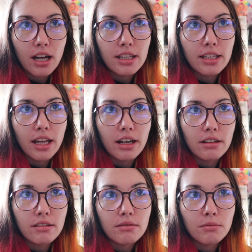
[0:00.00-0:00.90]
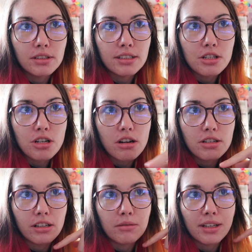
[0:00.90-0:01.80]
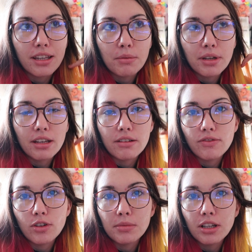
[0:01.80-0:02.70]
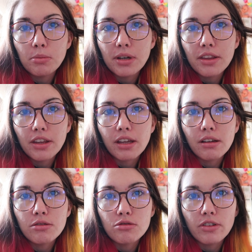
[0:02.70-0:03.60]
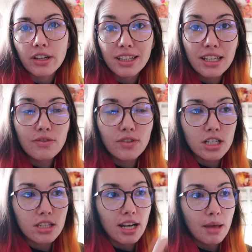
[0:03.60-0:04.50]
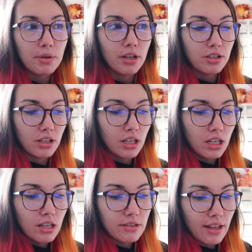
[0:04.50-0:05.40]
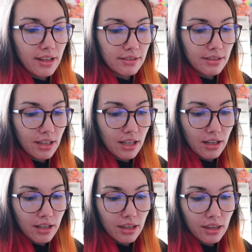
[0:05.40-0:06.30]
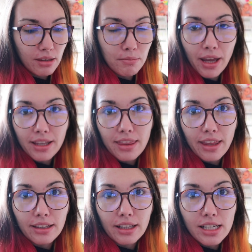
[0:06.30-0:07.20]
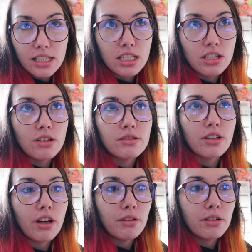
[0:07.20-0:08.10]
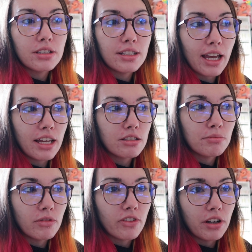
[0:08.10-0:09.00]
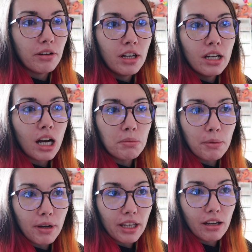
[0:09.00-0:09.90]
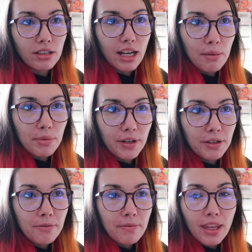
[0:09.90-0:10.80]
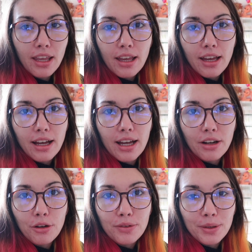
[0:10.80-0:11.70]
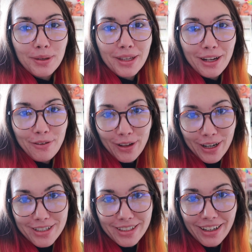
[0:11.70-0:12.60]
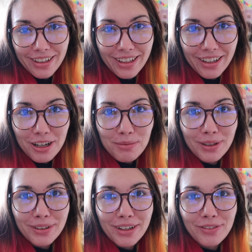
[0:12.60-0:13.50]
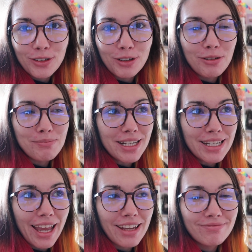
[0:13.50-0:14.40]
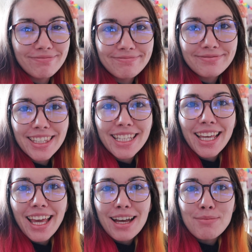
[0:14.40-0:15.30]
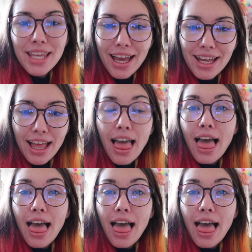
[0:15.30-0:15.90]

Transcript: And then once that's charged a little bit, then I can film a little bit of the drawing. I need to finish the leopard, so that's the main thing that I need to do. So today and tomorrow I'll be working on the leopard, and hopefully we can get it finished and then I can get it uploaded for Monday. But yeah,